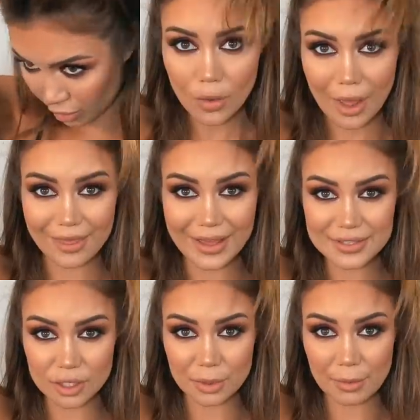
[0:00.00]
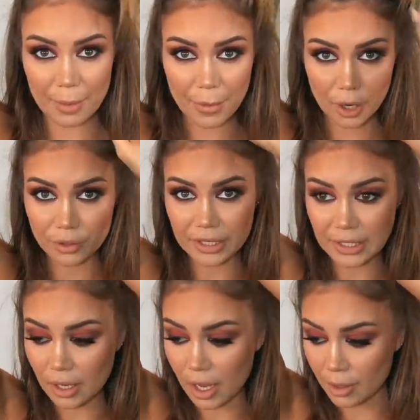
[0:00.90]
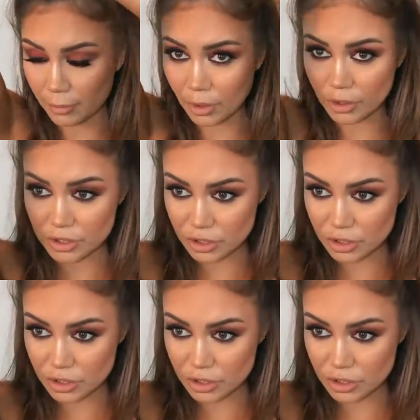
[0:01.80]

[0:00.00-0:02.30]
All right, that's gonna be my pony. I'm going